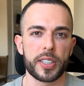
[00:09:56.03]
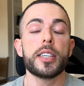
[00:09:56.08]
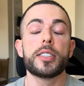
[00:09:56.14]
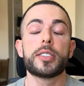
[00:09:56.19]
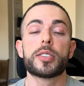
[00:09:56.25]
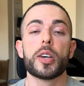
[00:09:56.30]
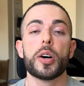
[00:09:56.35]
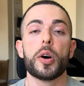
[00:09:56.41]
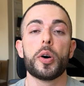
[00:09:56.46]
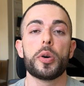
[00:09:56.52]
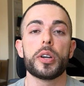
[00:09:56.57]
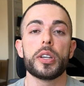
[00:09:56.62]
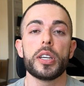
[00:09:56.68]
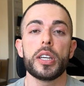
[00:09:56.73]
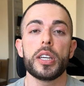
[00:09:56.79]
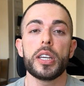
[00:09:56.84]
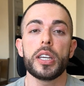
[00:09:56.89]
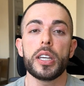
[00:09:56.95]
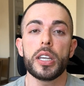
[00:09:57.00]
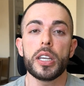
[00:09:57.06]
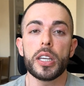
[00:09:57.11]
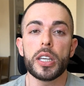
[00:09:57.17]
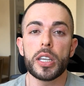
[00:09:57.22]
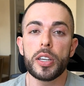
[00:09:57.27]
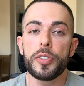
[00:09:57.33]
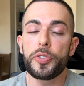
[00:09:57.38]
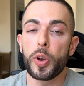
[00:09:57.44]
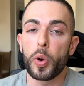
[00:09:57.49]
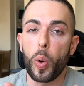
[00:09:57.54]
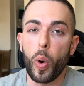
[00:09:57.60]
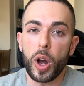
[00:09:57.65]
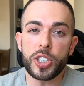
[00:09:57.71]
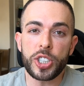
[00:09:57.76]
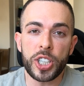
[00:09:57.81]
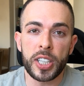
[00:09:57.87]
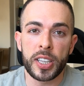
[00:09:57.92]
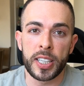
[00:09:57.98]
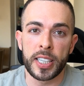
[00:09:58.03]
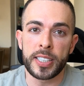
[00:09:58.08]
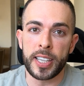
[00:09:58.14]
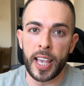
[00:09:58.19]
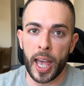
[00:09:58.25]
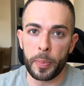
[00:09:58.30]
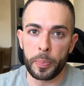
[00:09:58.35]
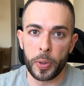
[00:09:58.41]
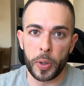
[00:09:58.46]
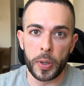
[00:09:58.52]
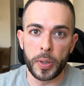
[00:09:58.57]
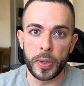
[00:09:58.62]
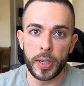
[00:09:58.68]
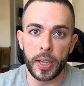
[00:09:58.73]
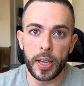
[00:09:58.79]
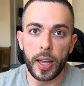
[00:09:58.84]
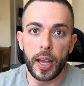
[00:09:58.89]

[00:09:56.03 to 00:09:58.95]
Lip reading: So If you're watching this, Apple,